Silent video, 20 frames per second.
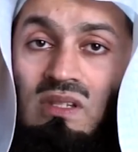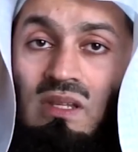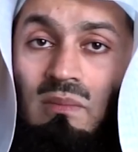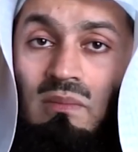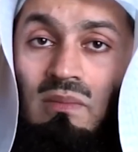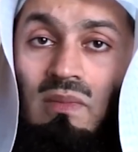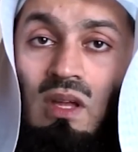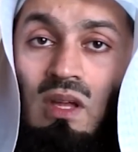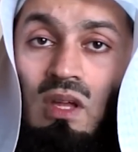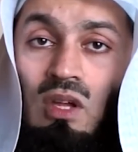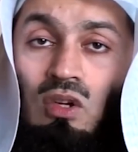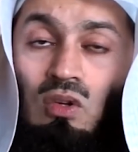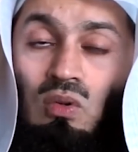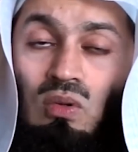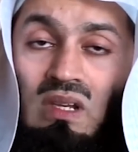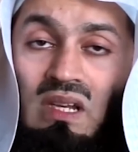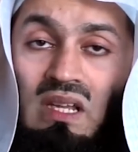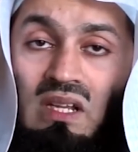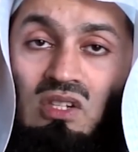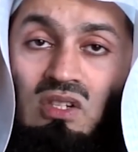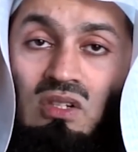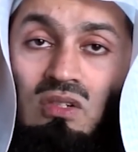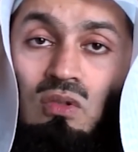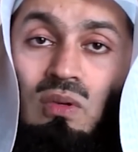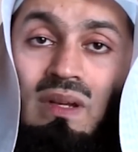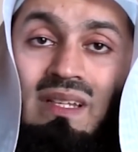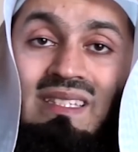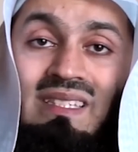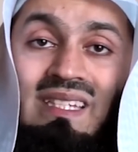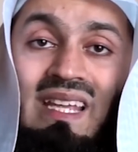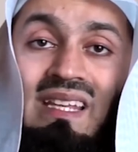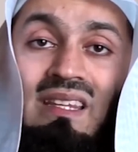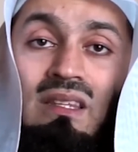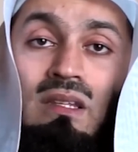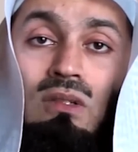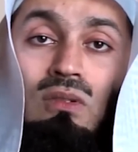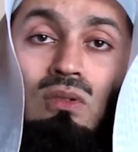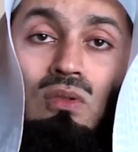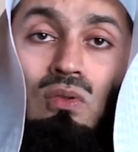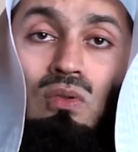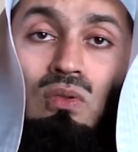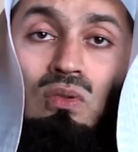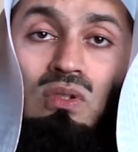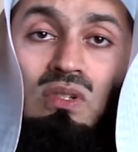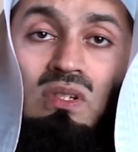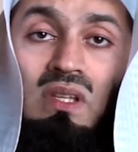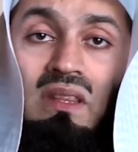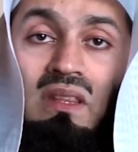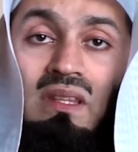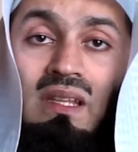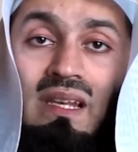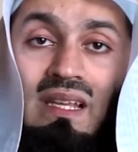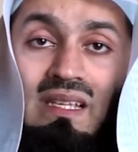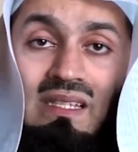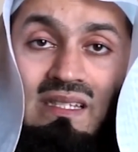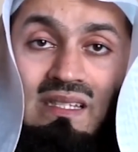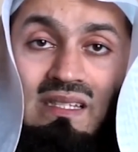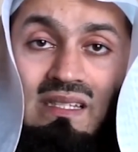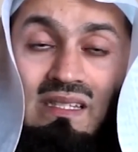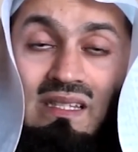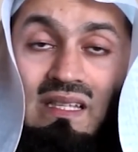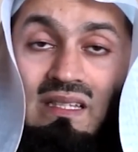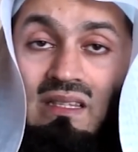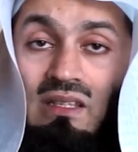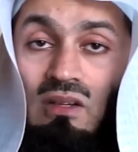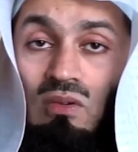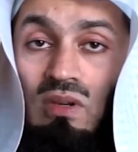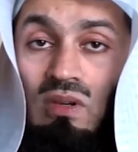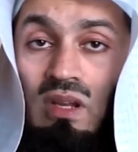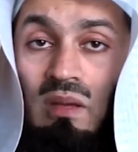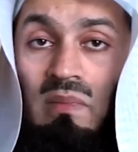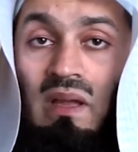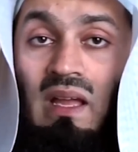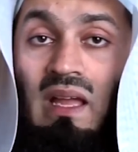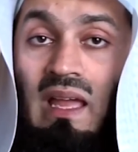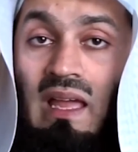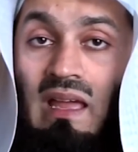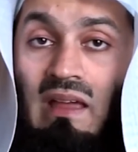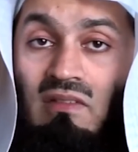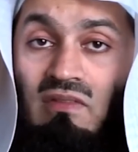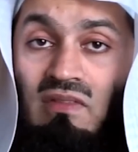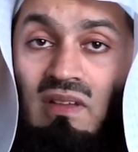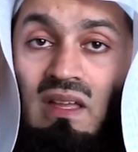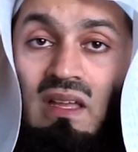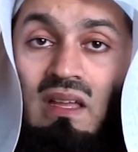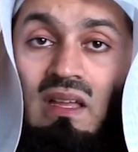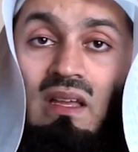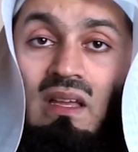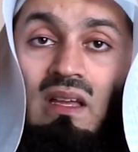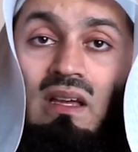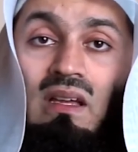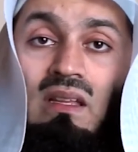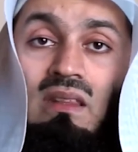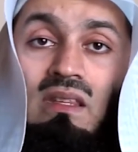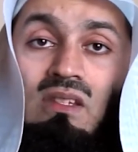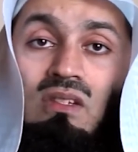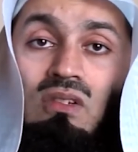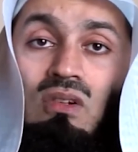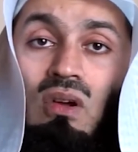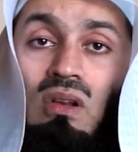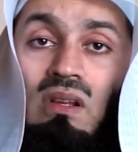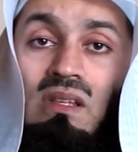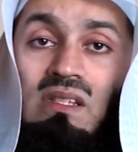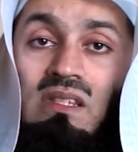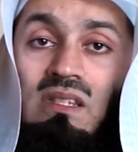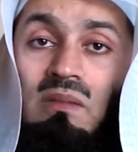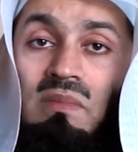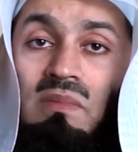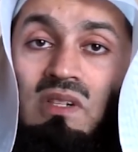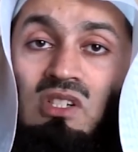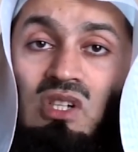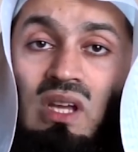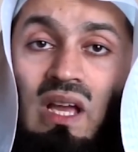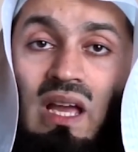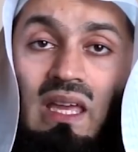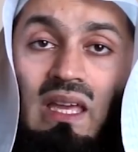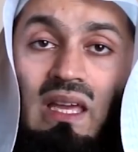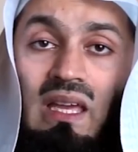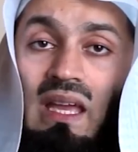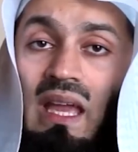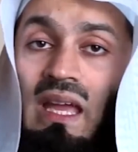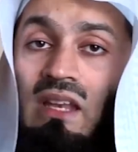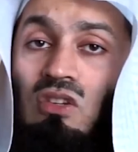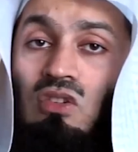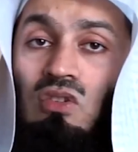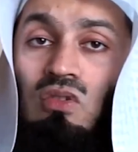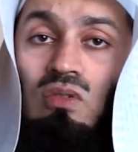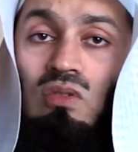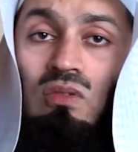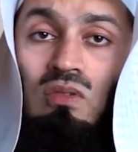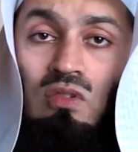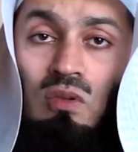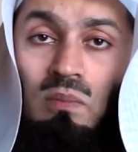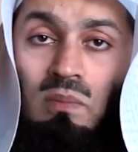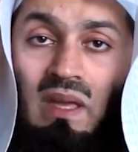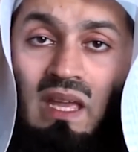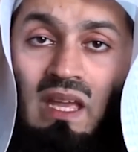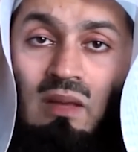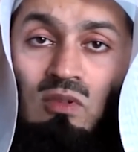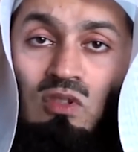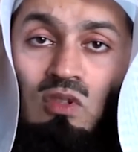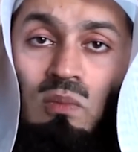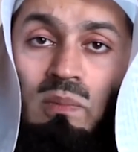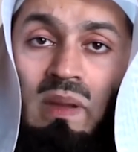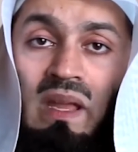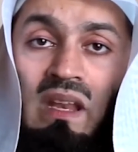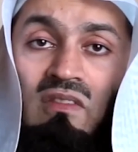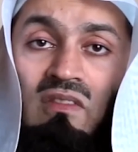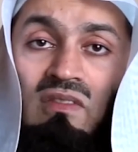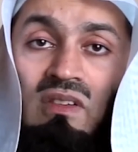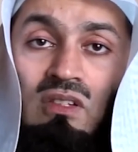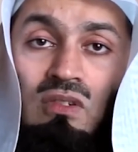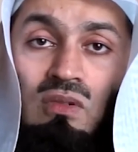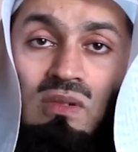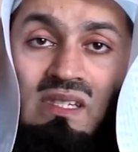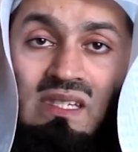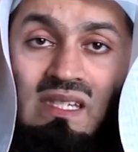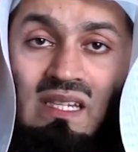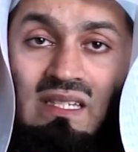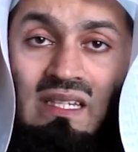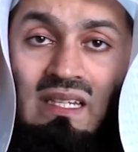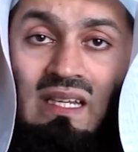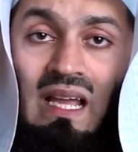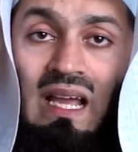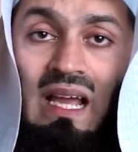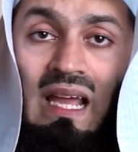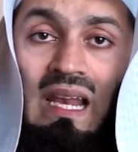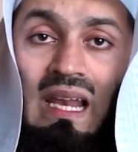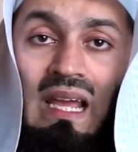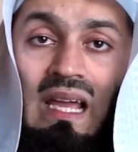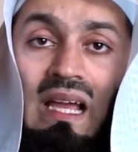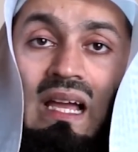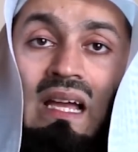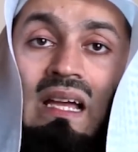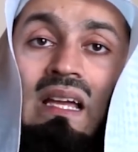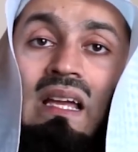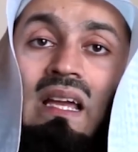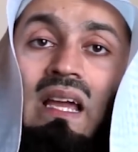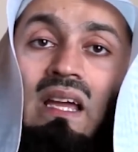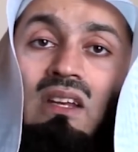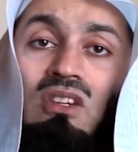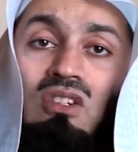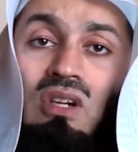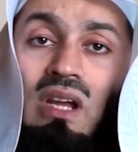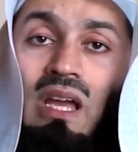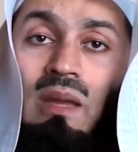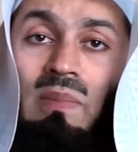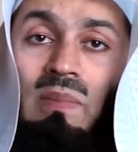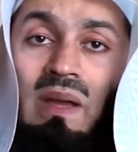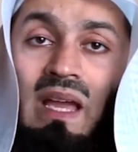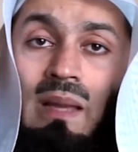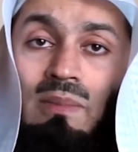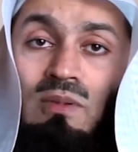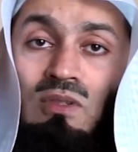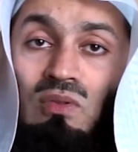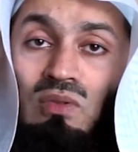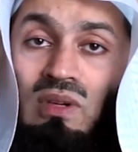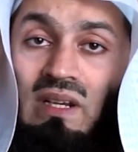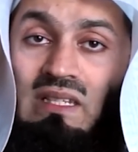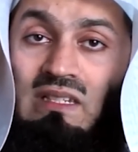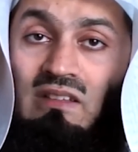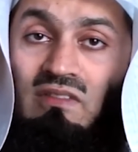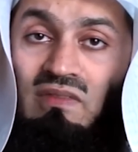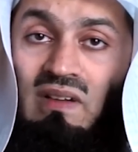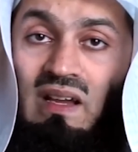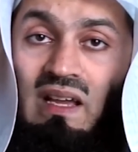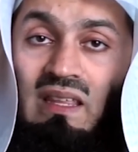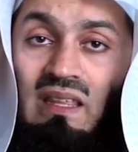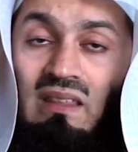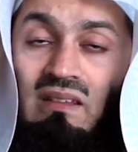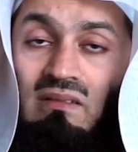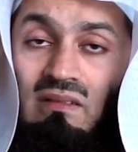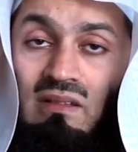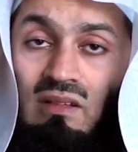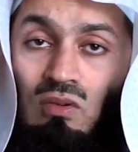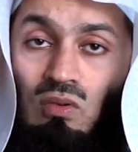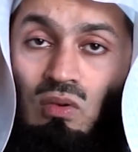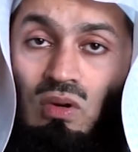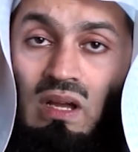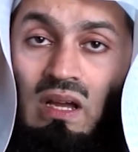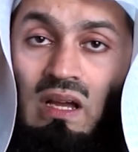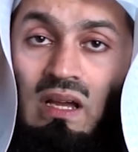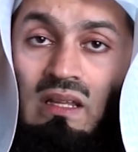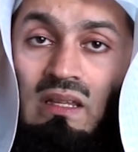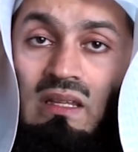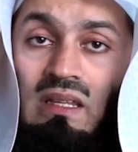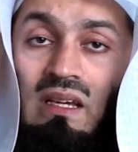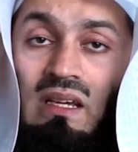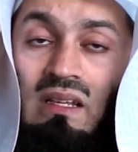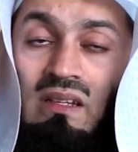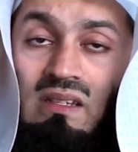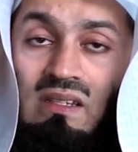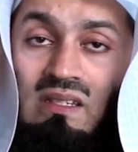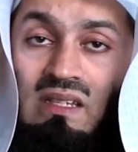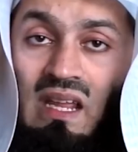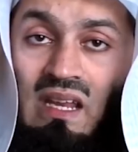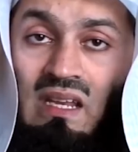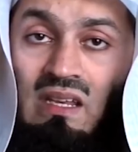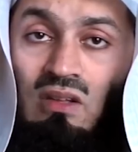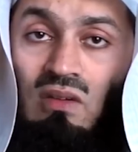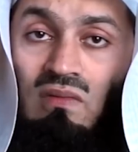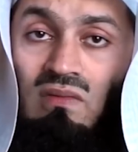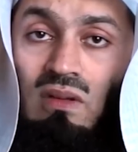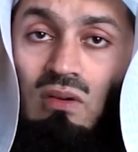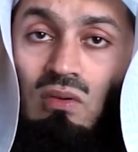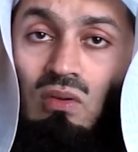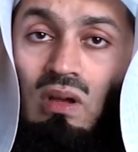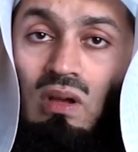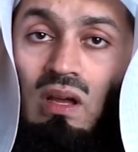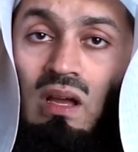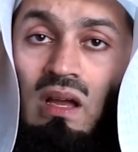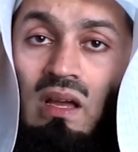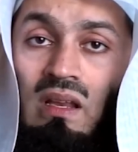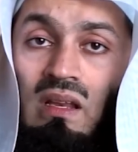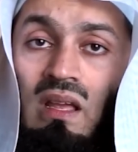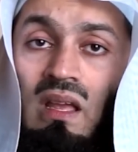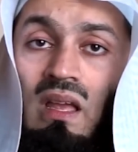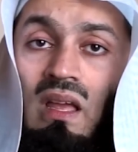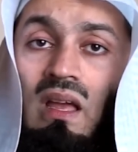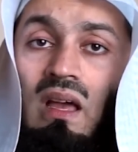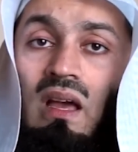to some good lecture, to attend the durus and the lessons that the ulama have, the scholars, the mashayikh, and to be able to benefit, to sit in a halaqa and try perhaps to rectify the Quran, the understanding of the Quran,